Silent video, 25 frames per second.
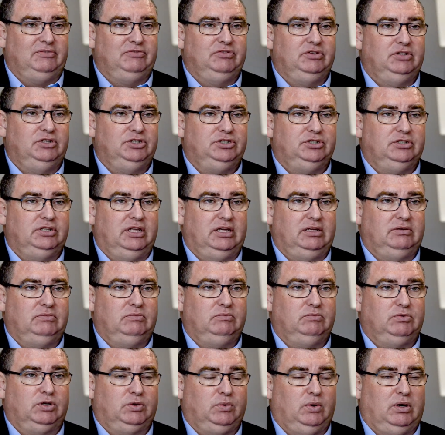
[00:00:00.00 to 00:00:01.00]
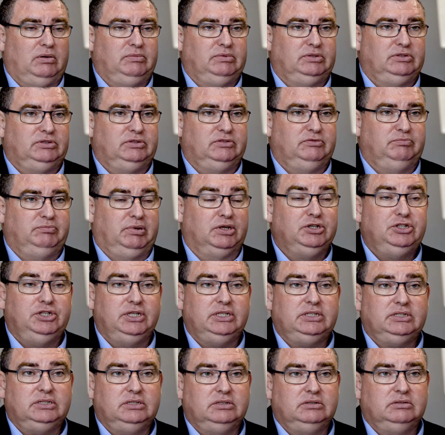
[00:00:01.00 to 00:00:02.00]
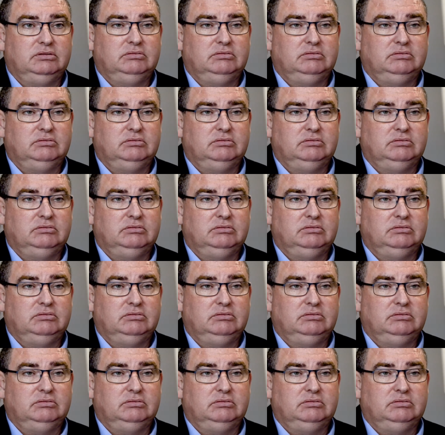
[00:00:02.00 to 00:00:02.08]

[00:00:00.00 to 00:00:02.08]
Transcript: furniture to the requirements of budget